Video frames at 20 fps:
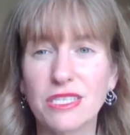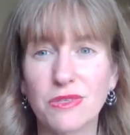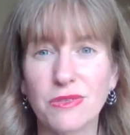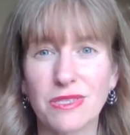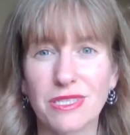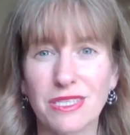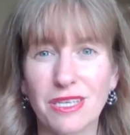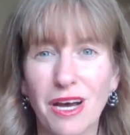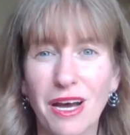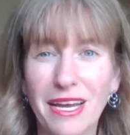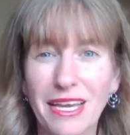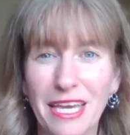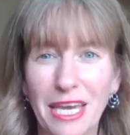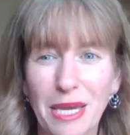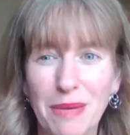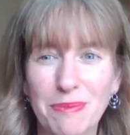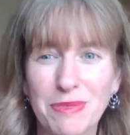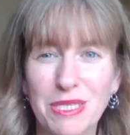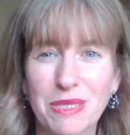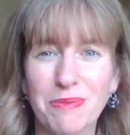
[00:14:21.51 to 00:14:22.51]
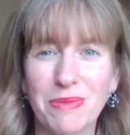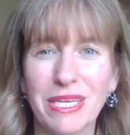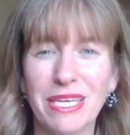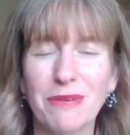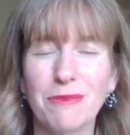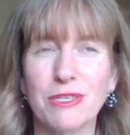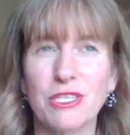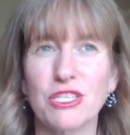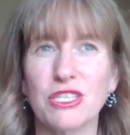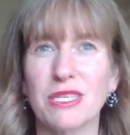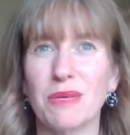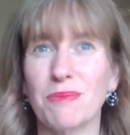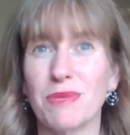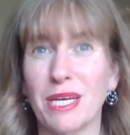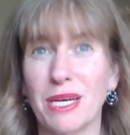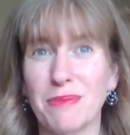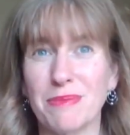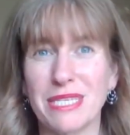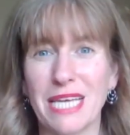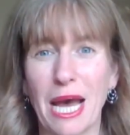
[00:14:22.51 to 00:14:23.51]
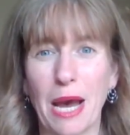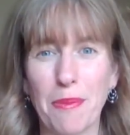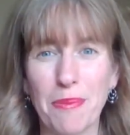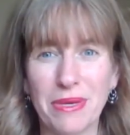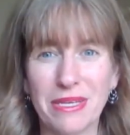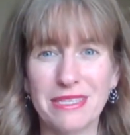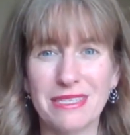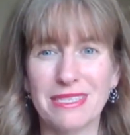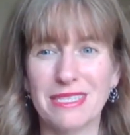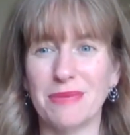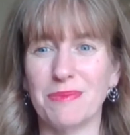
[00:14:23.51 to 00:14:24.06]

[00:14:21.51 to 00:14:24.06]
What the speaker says: to a song came to me, which sometimes happens.